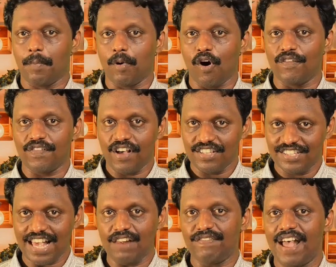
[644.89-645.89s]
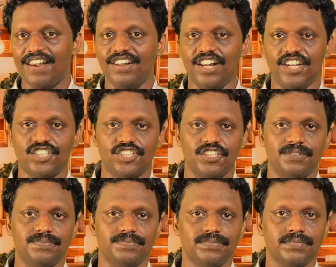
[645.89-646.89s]
capable of
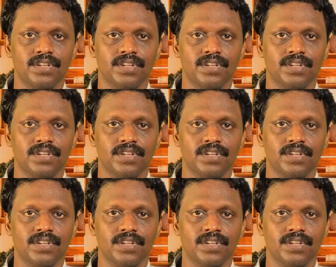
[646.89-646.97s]
self-annihilation.